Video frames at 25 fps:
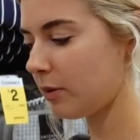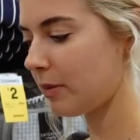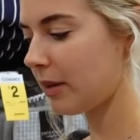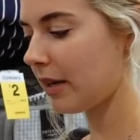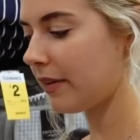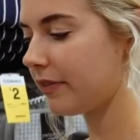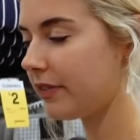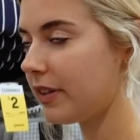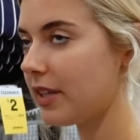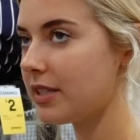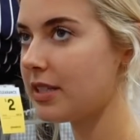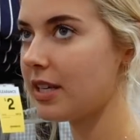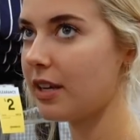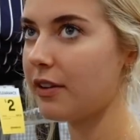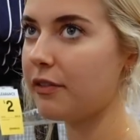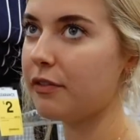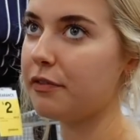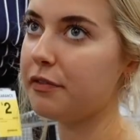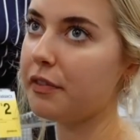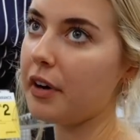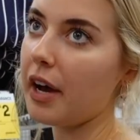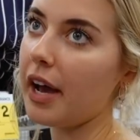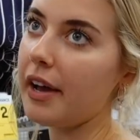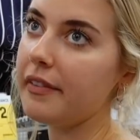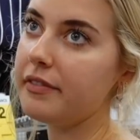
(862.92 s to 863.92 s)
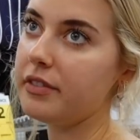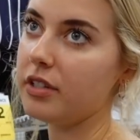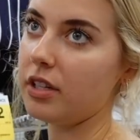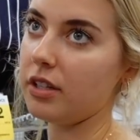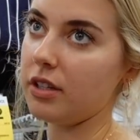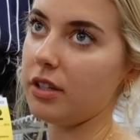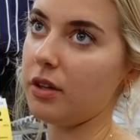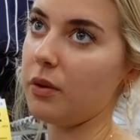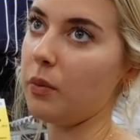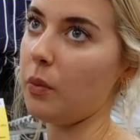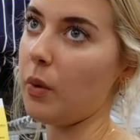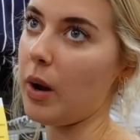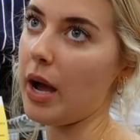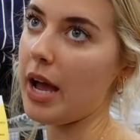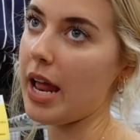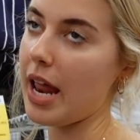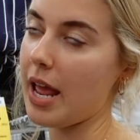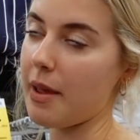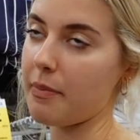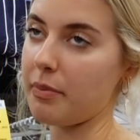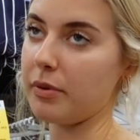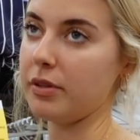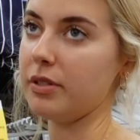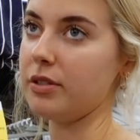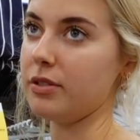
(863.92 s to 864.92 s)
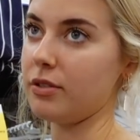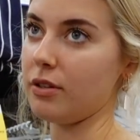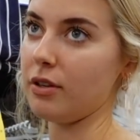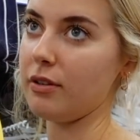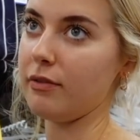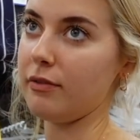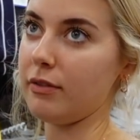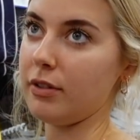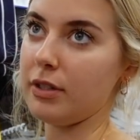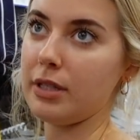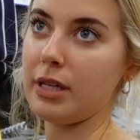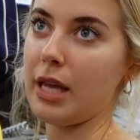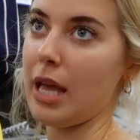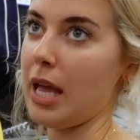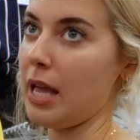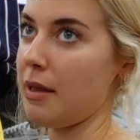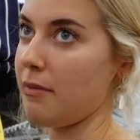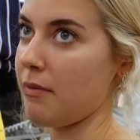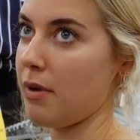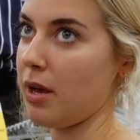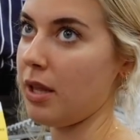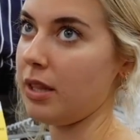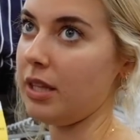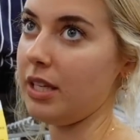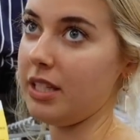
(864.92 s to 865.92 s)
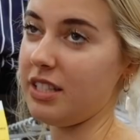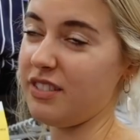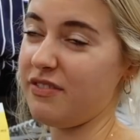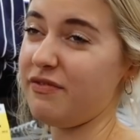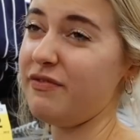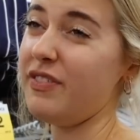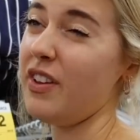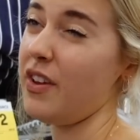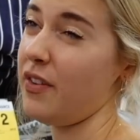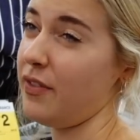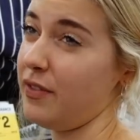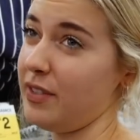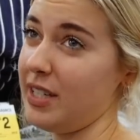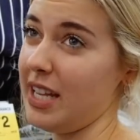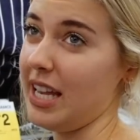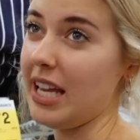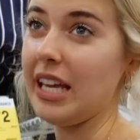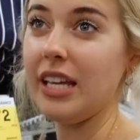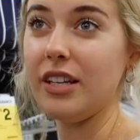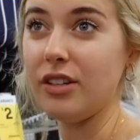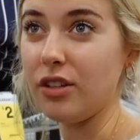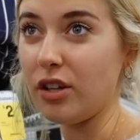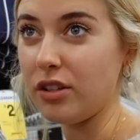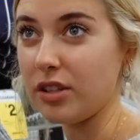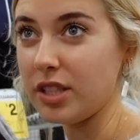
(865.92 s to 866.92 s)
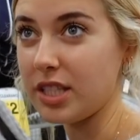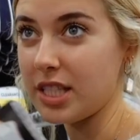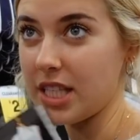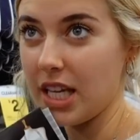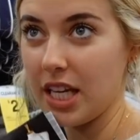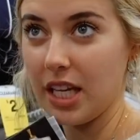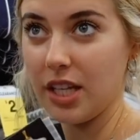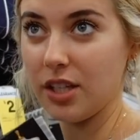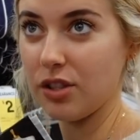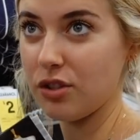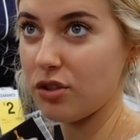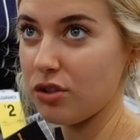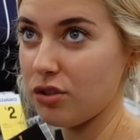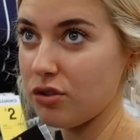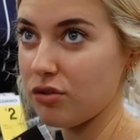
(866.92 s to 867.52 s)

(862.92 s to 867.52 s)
about if there's like $5 white aprons over in Kmart and they get $15 each?